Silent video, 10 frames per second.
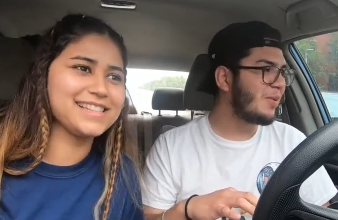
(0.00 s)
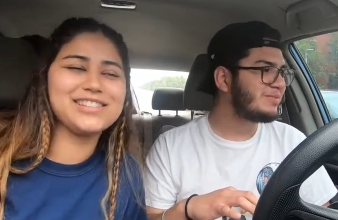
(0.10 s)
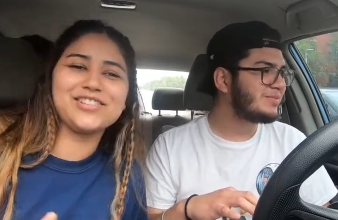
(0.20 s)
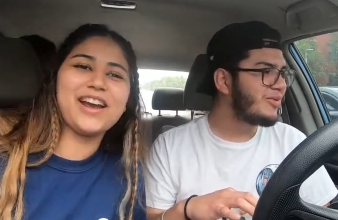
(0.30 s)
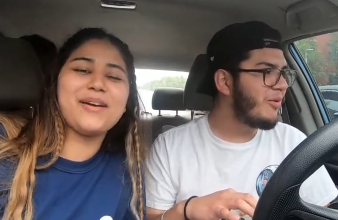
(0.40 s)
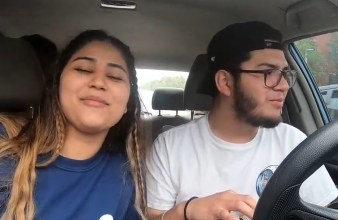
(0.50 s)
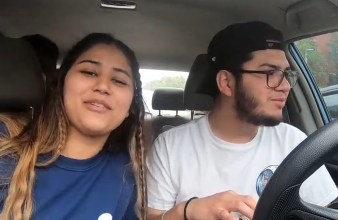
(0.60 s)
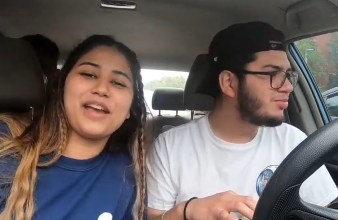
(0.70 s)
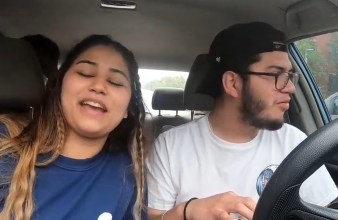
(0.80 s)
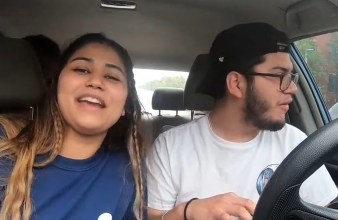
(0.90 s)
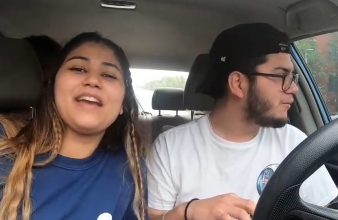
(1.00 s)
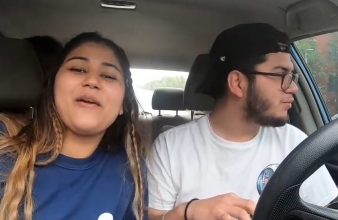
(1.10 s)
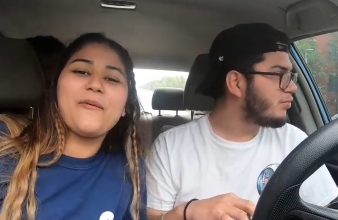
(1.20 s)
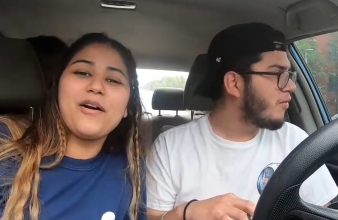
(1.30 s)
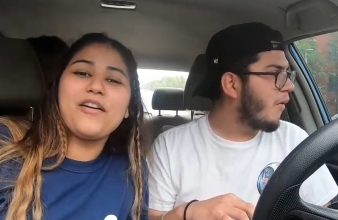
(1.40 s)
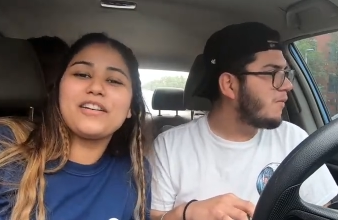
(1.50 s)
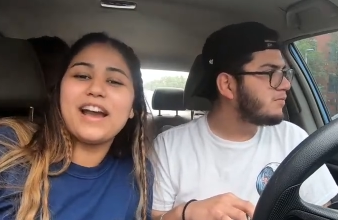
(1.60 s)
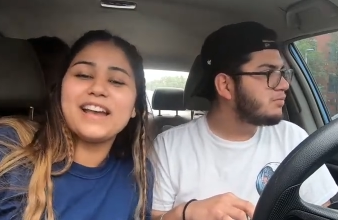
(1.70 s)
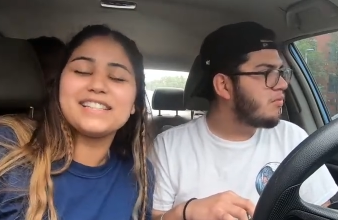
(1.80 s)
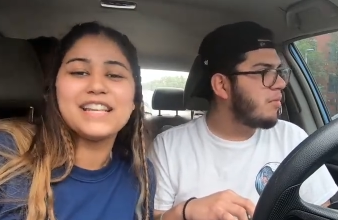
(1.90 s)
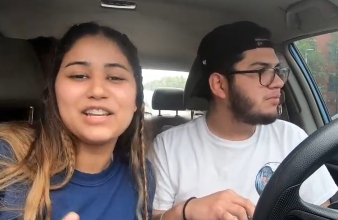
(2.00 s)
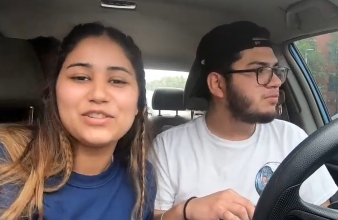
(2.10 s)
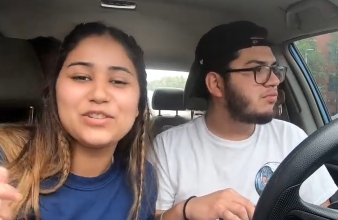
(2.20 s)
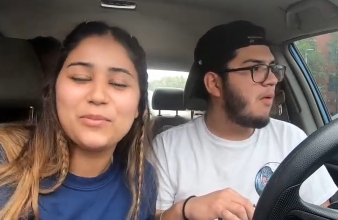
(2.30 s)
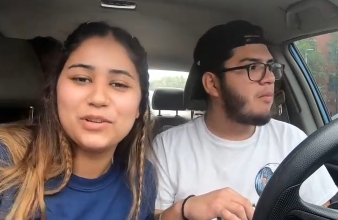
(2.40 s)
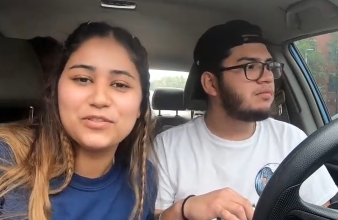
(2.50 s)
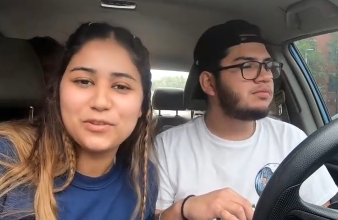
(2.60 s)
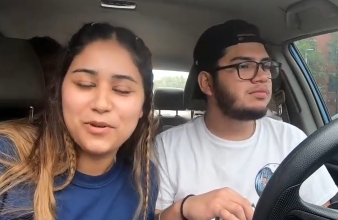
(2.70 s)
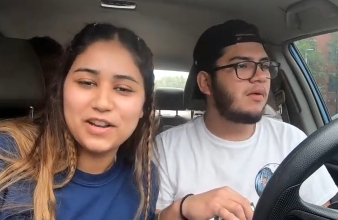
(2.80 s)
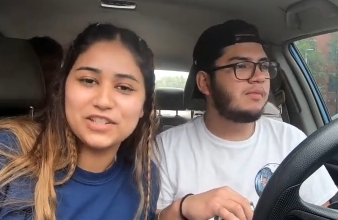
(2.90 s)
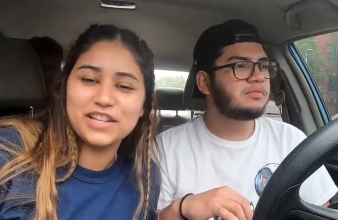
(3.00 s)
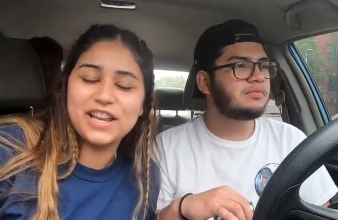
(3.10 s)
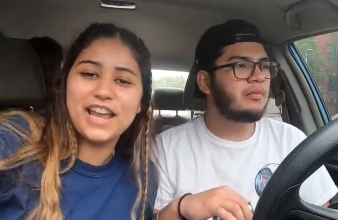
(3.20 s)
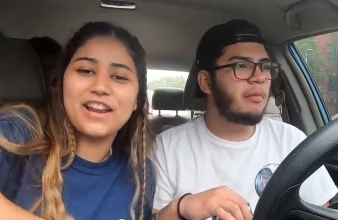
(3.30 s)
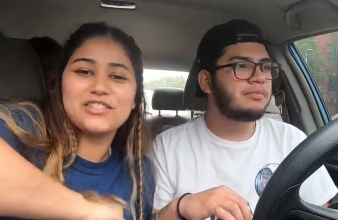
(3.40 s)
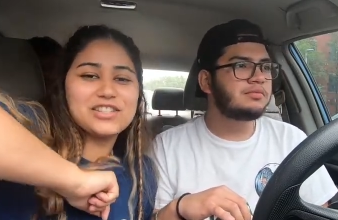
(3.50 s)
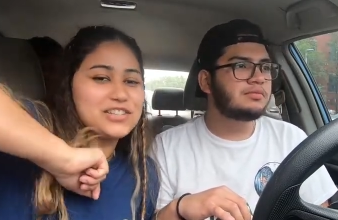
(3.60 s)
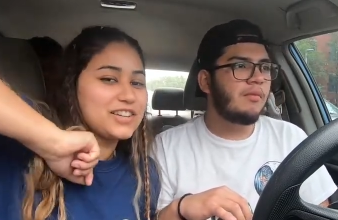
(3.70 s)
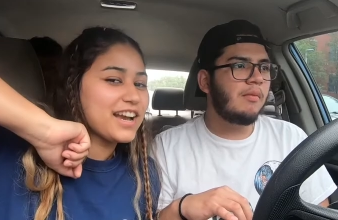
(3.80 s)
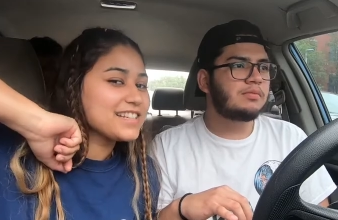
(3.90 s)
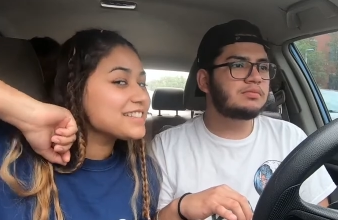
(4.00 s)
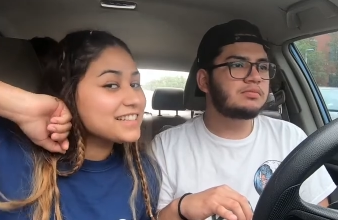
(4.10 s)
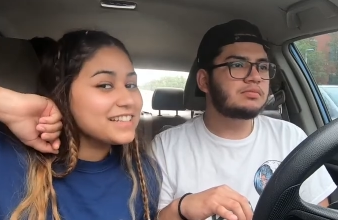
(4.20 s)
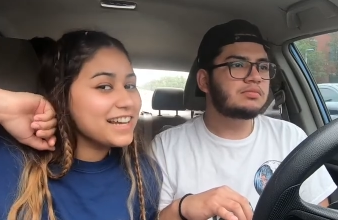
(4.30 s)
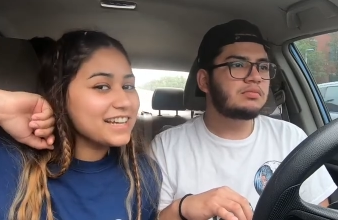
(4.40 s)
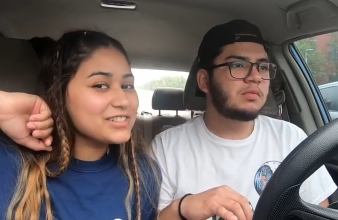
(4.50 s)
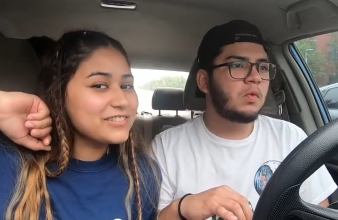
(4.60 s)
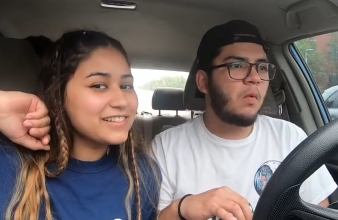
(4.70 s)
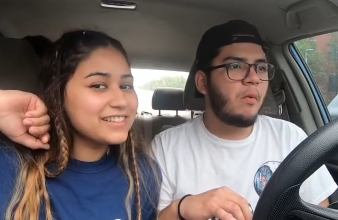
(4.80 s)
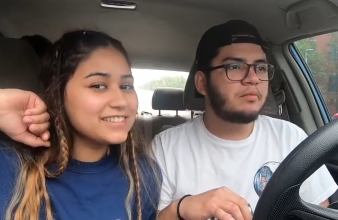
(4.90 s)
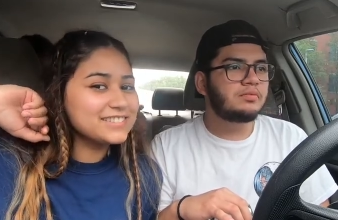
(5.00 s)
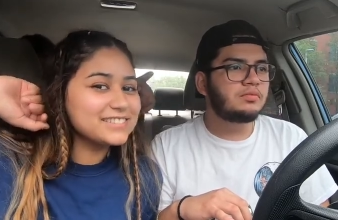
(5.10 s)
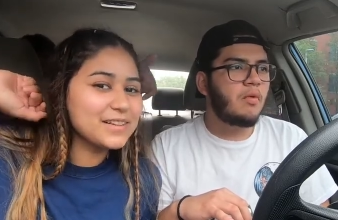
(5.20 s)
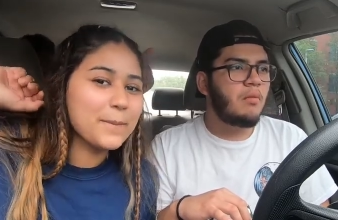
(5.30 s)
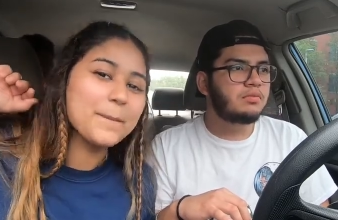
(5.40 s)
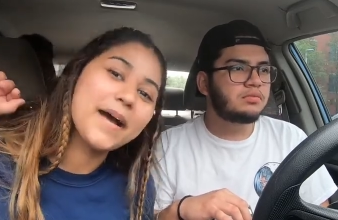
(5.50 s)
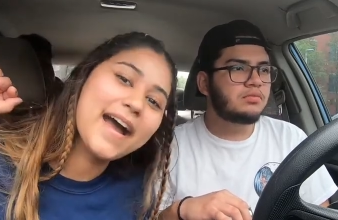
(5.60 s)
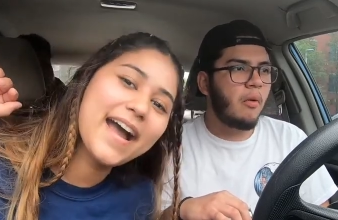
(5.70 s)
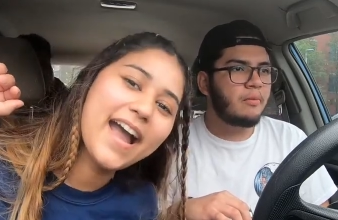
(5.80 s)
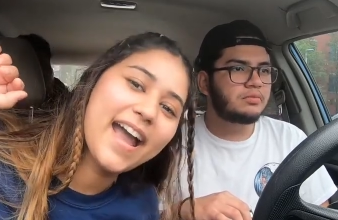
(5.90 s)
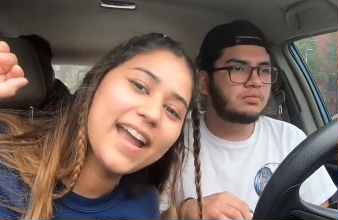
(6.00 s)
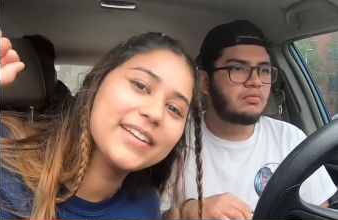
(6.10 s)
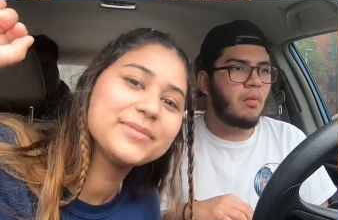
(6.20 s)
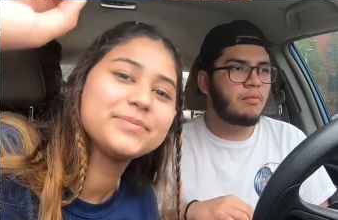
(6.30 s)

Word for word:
Speaker 1: Instagram. Okay. Well, guys, thank you so much for watching, and I'll see you guys in the next Ooh, one. that girl's cute. Look Bye.